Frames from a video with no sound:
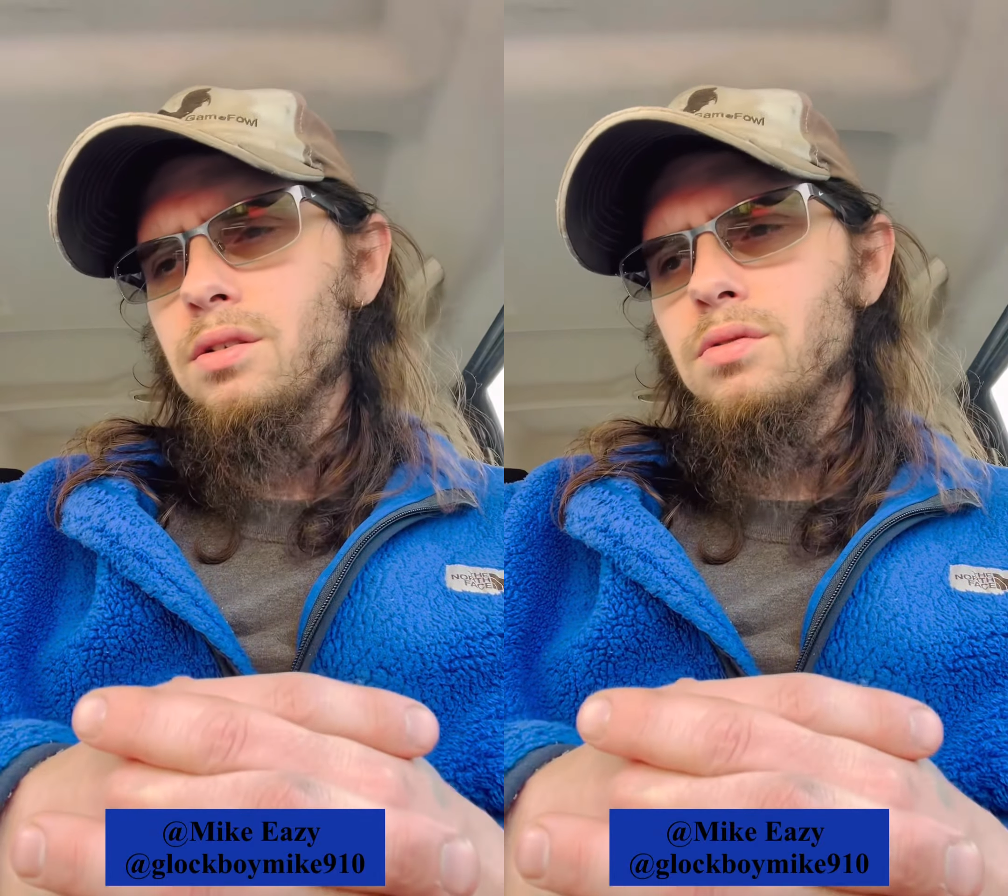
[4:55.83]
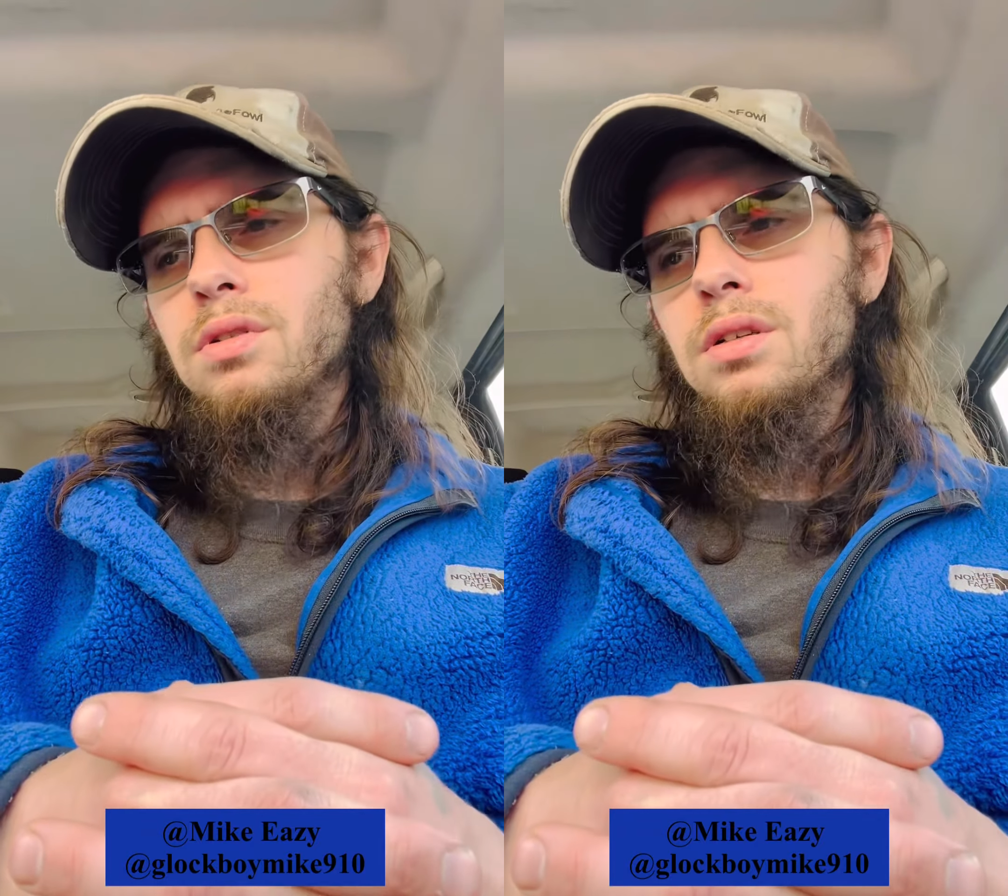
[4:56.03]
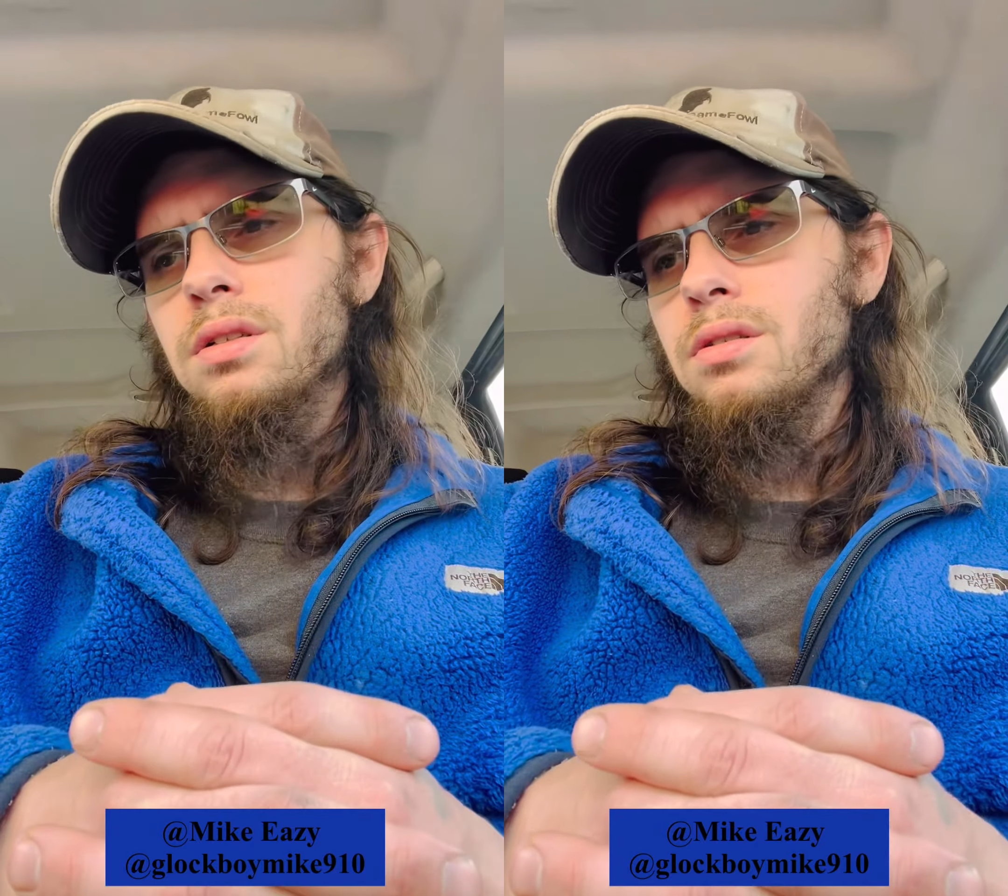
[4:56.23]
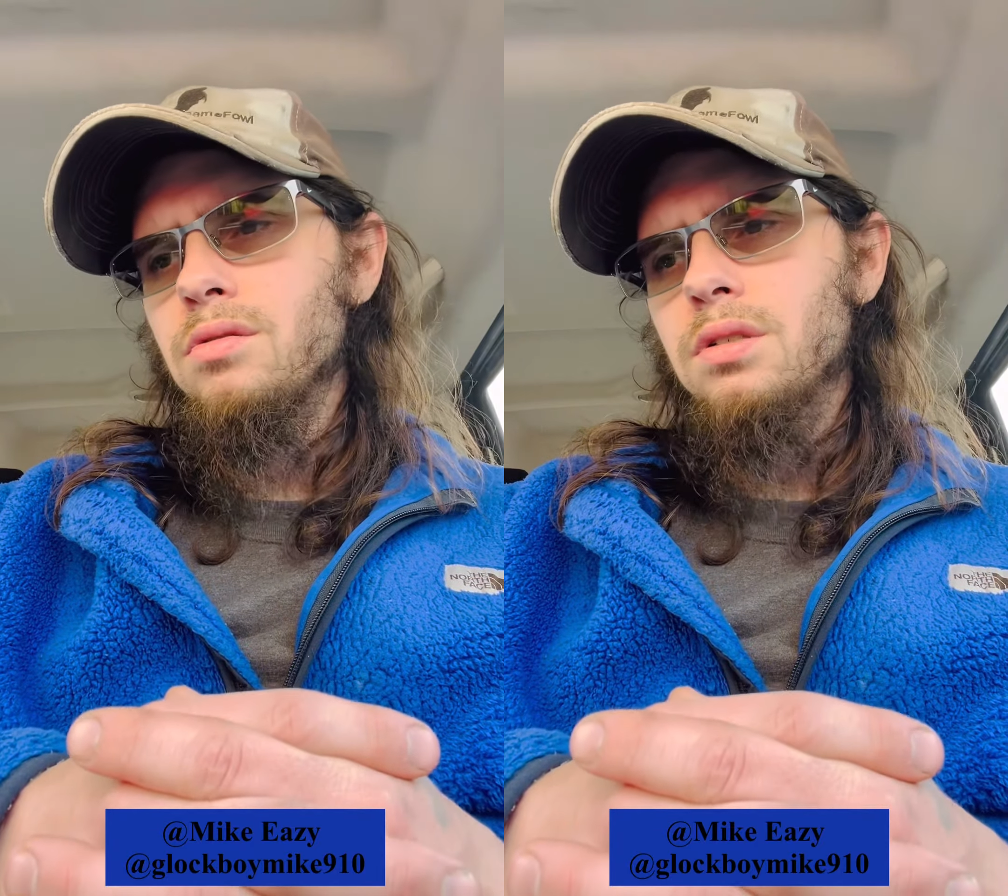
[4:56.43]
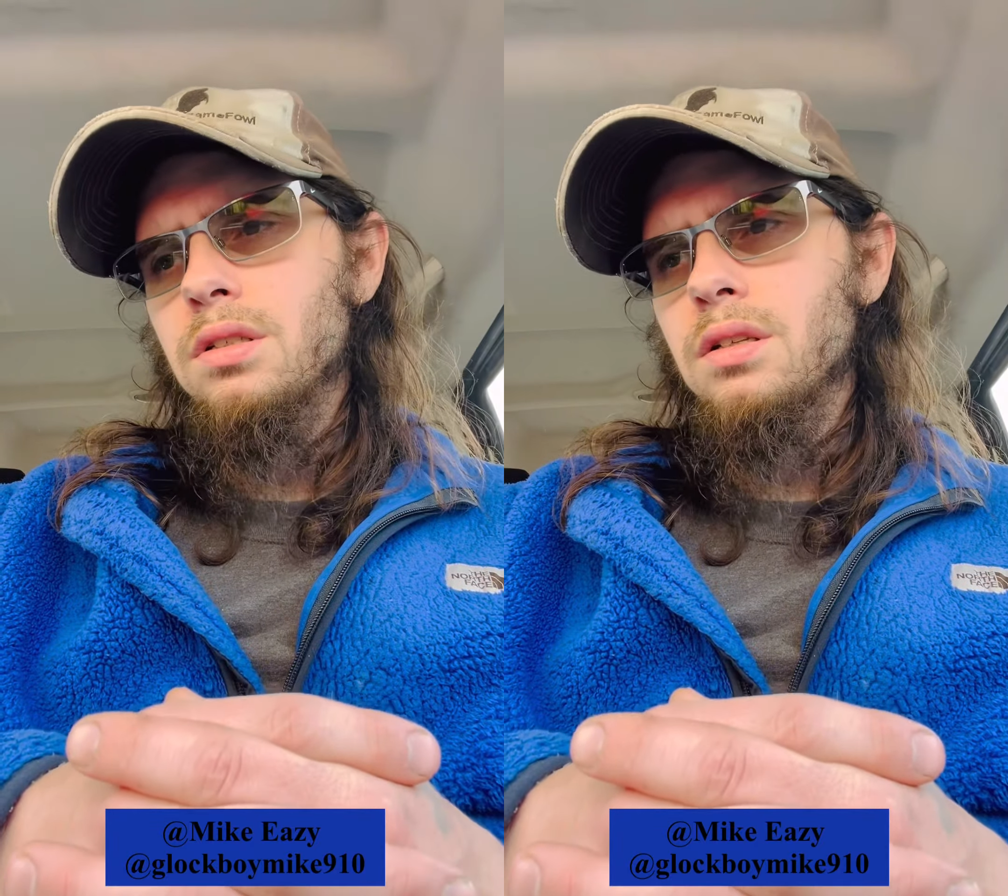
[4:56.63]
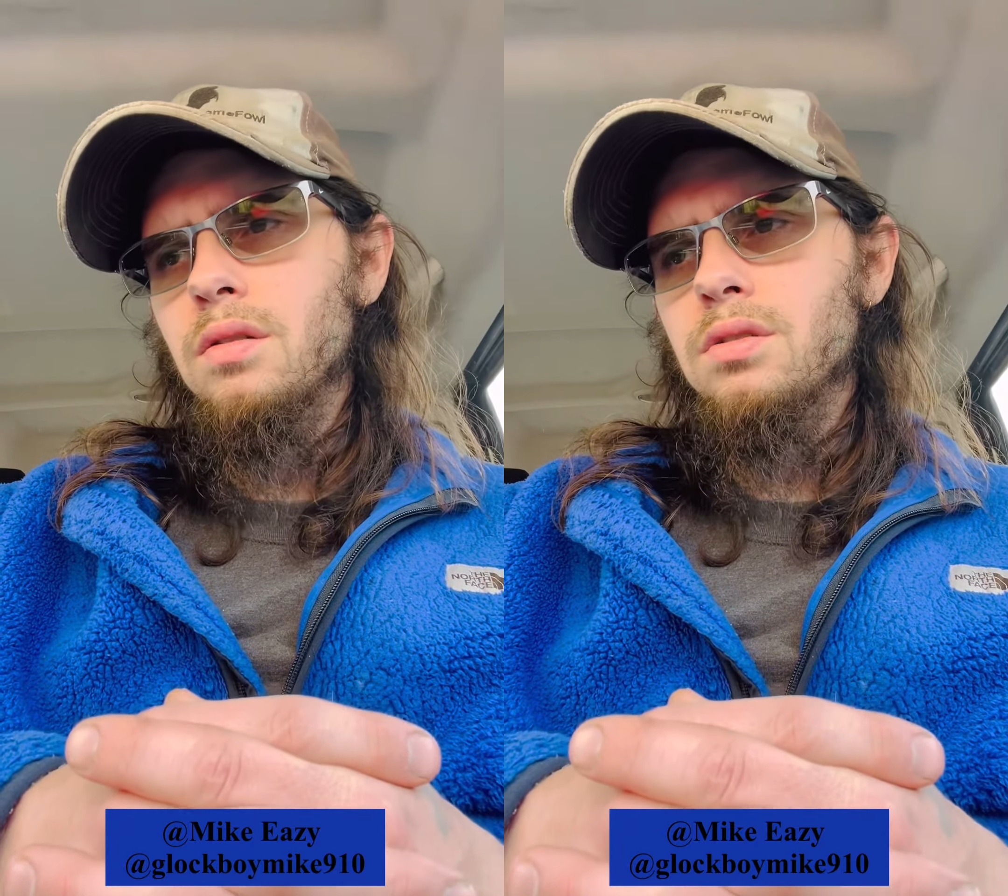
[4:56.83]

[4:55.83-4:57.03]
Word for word: you just you just don't